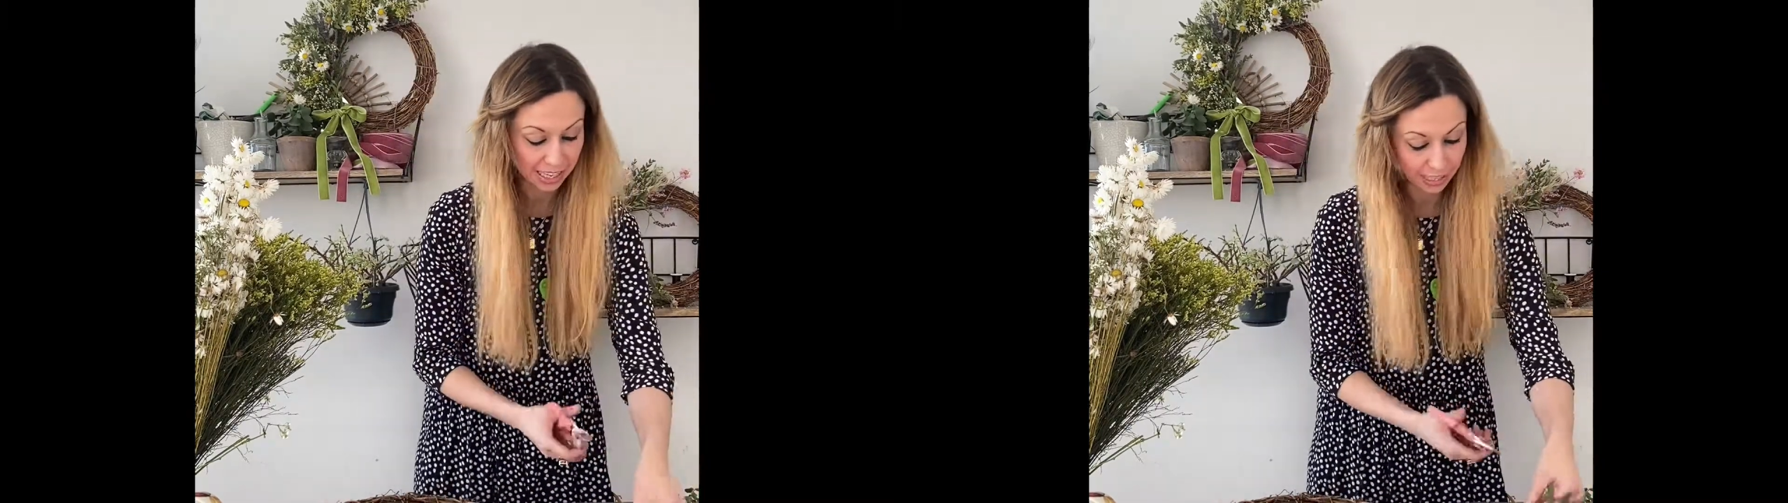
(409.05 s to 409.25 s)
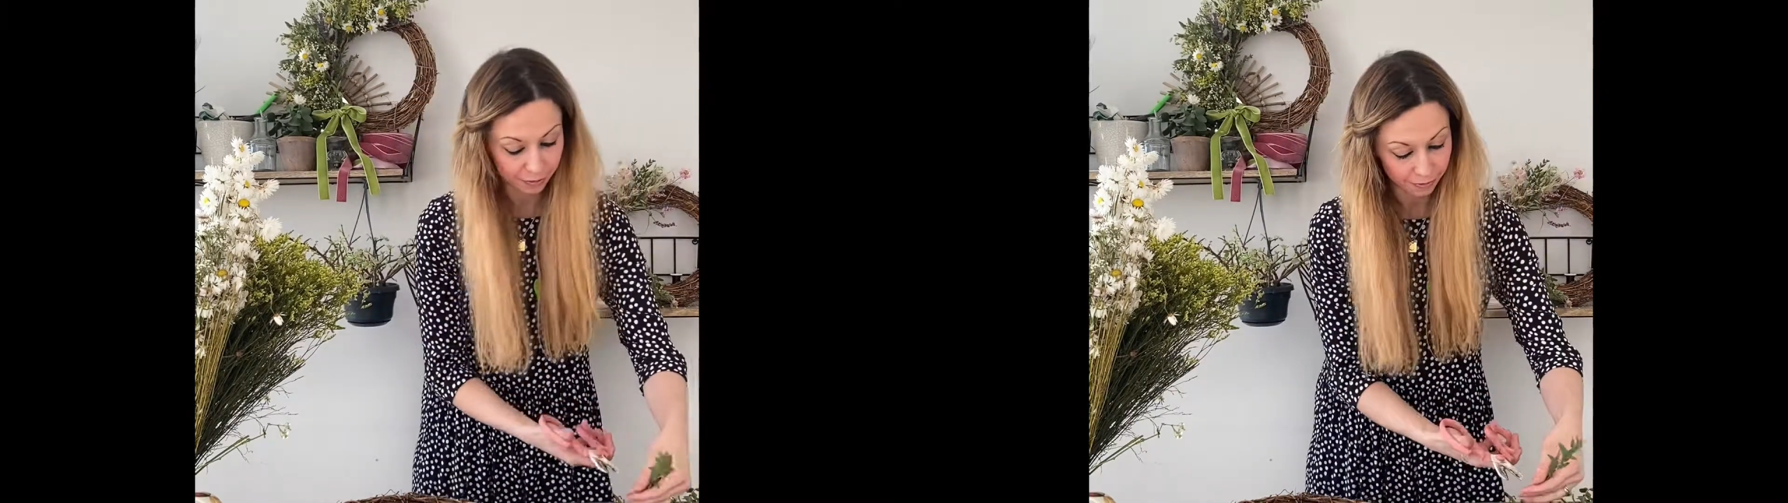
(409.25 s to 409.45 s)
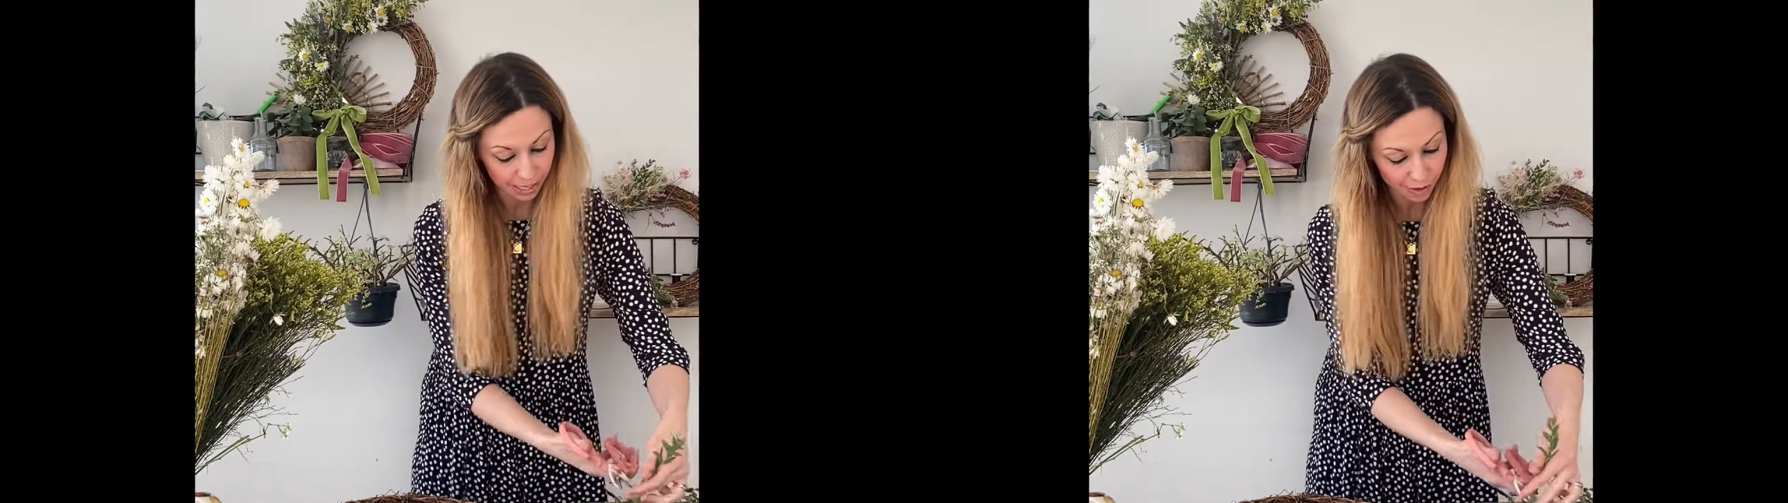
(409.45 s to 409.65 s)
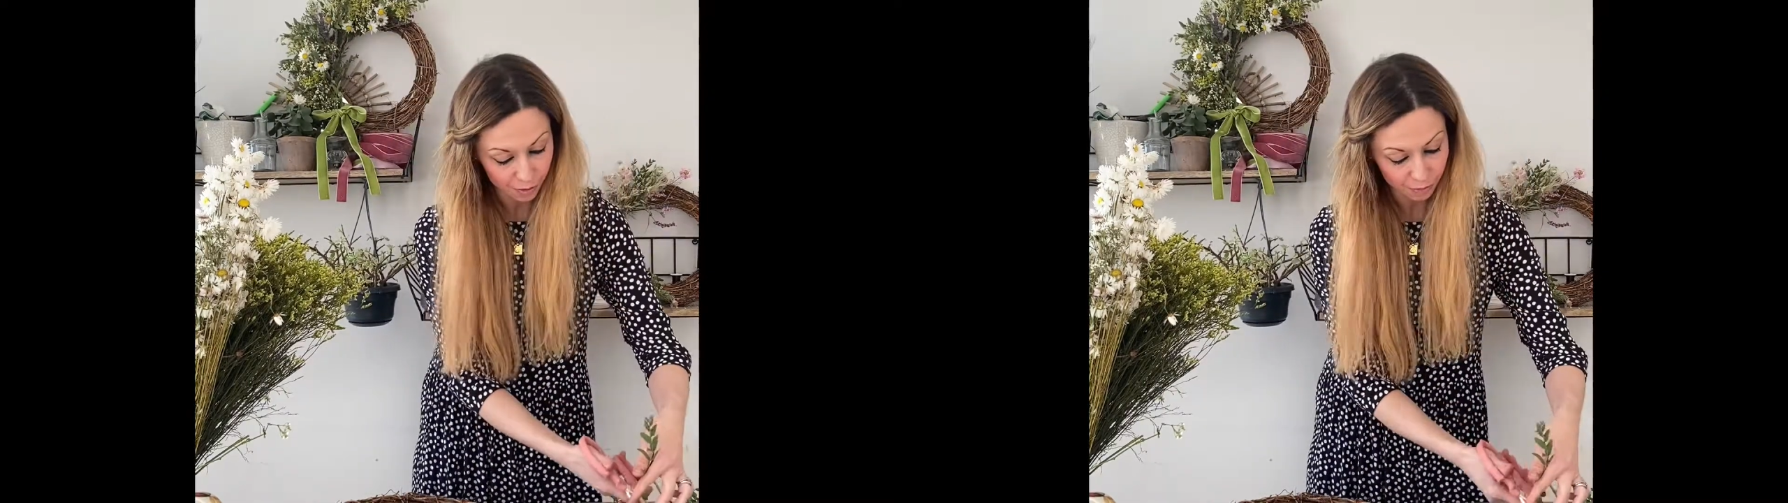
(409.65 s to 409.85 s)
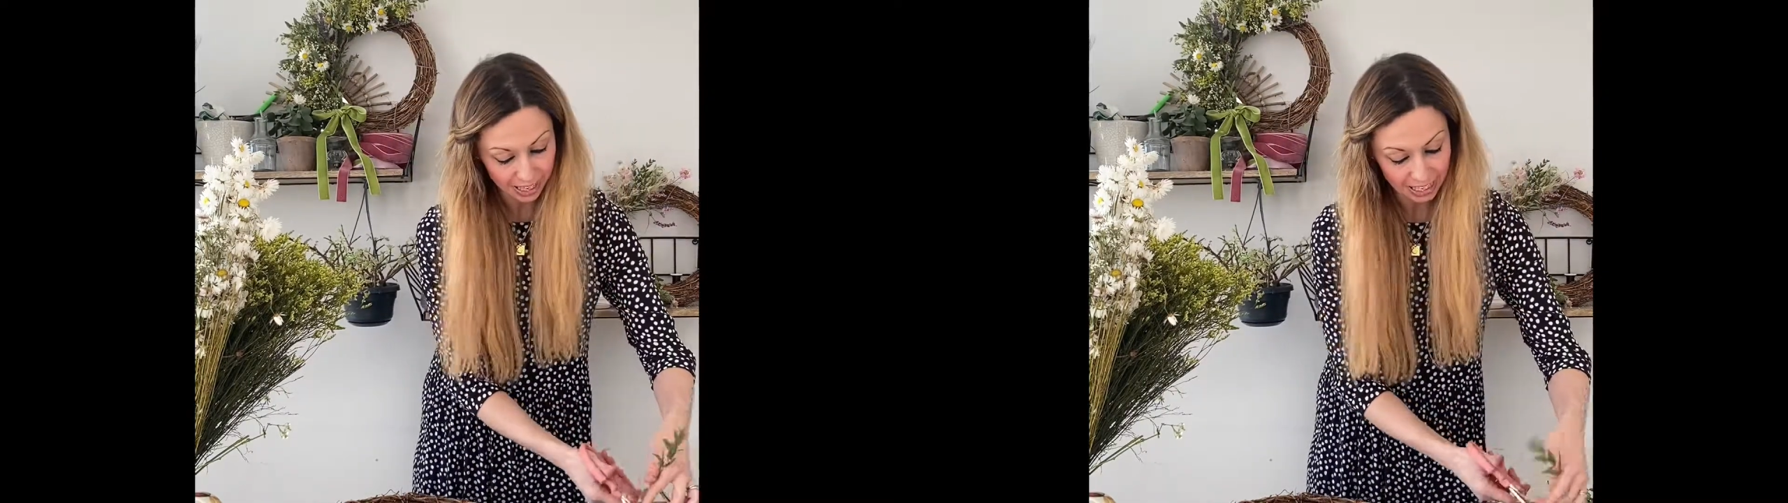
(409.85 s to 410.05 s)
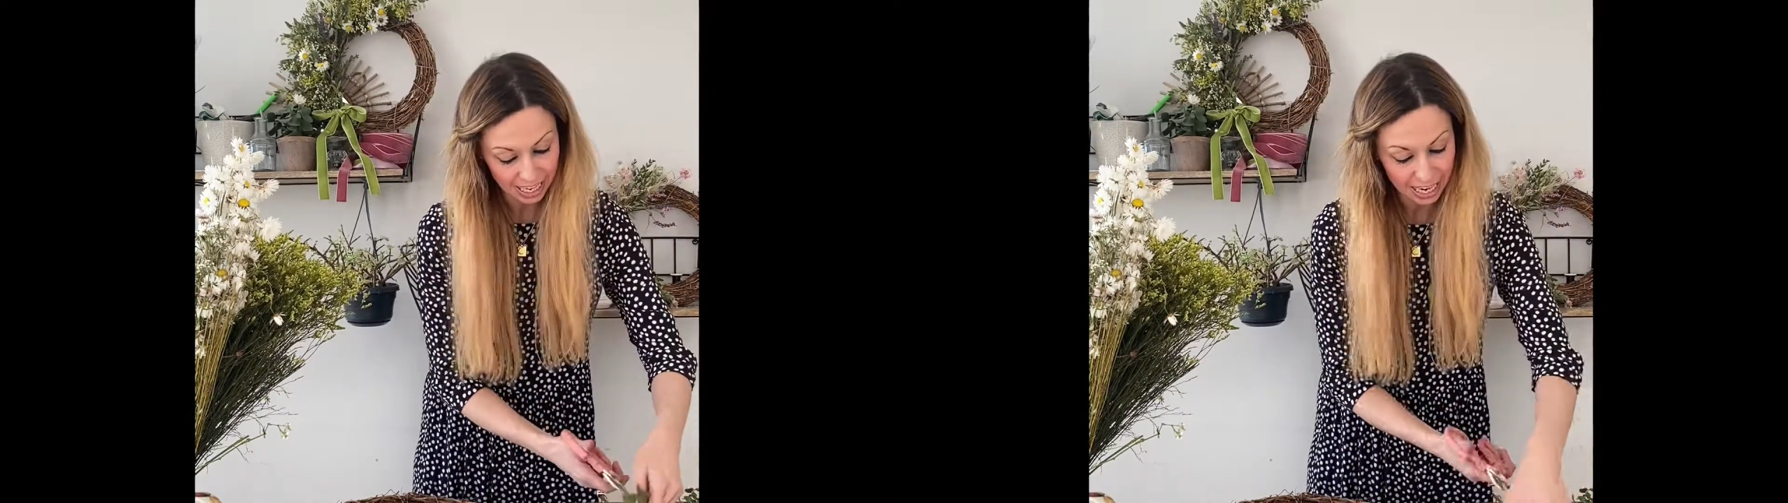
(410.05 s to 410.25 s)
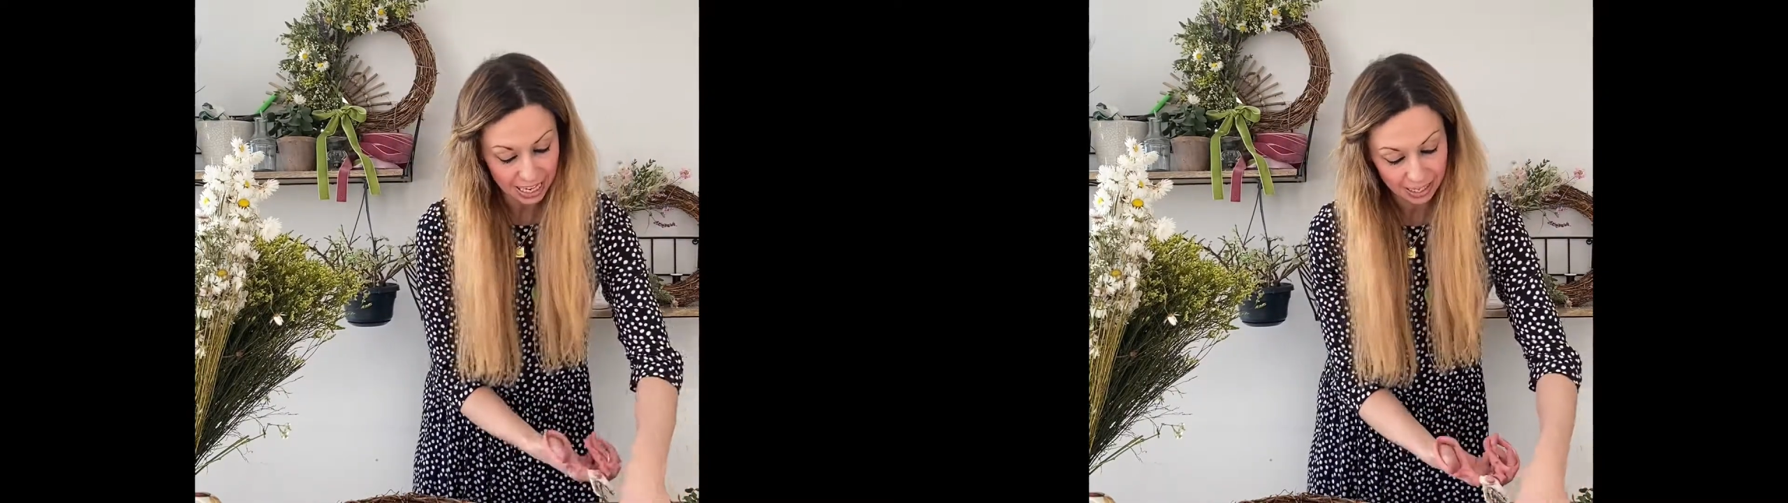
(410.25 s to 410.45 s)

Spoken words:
lovely already.